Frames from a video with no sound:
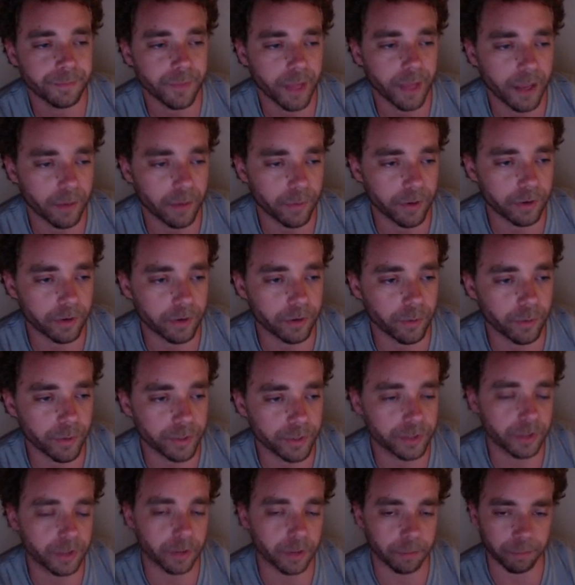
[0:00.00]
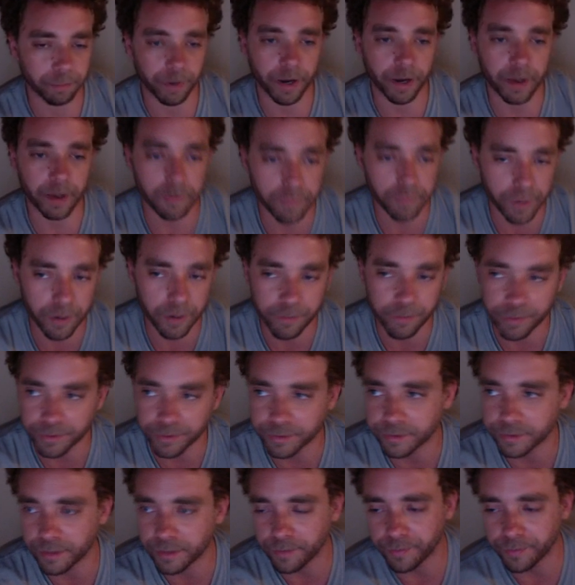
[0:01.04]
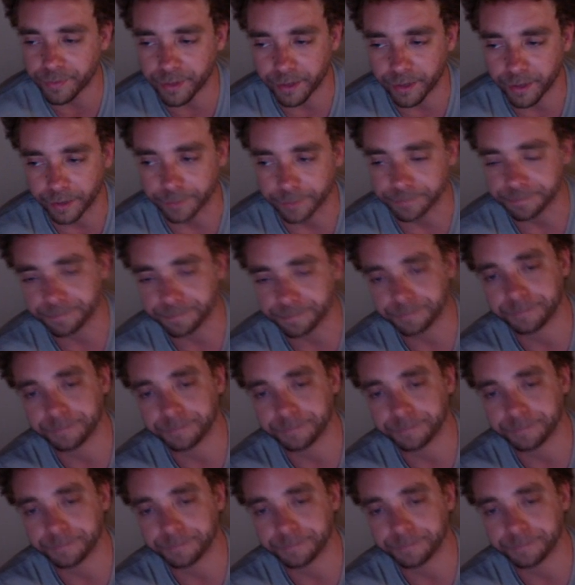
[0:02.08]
And we are going to the bottom of the 7th inning.